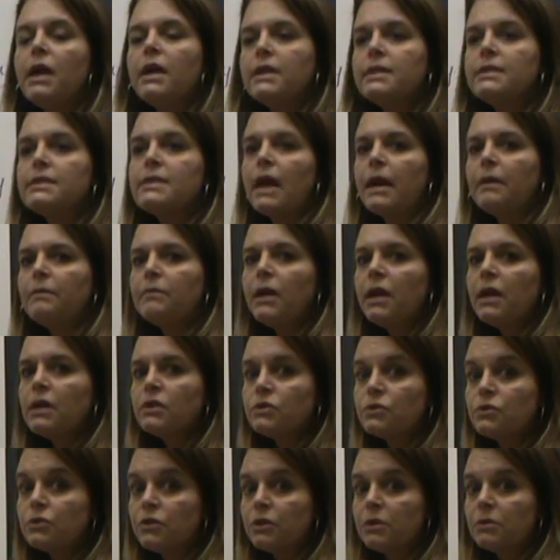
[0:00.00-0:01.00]
Same thing
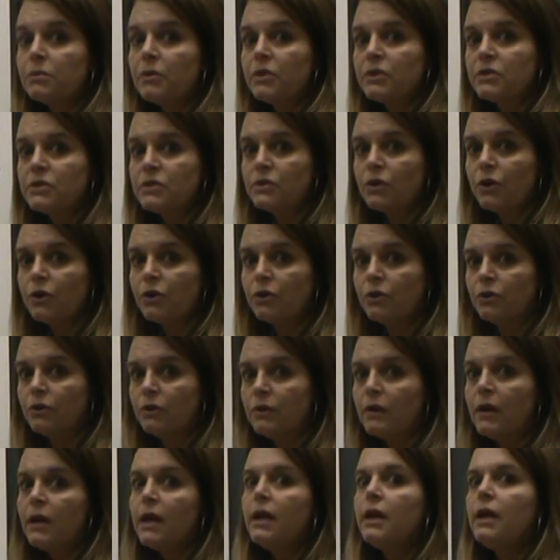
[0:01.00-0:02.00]
is true with a circle.
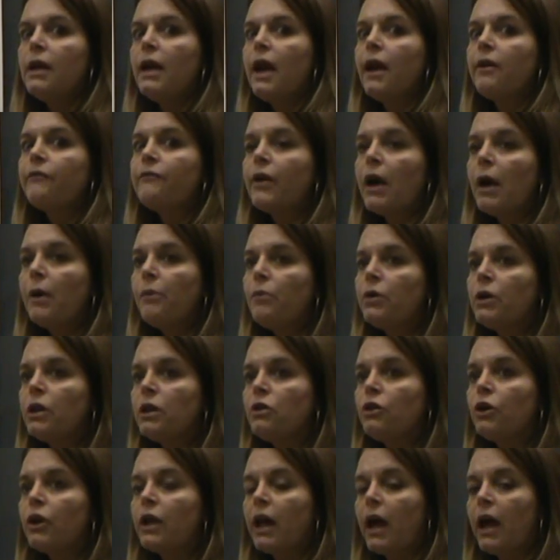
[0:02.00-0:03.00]
If I want to
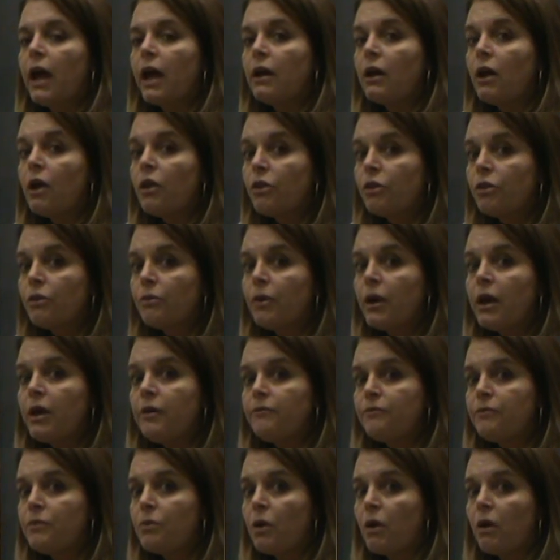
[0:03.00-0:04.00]
look at
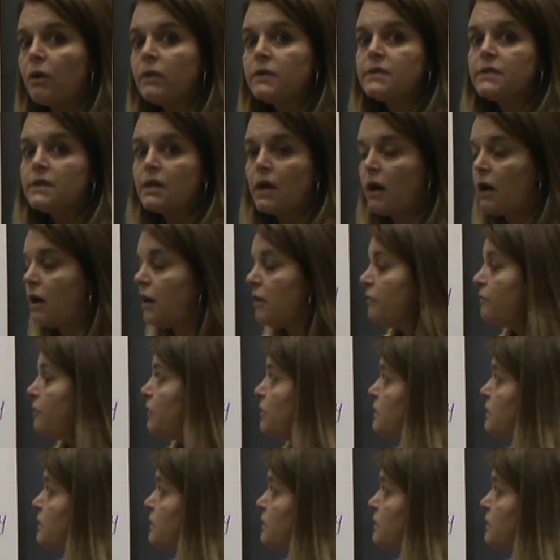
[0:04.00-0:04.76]
3/4 of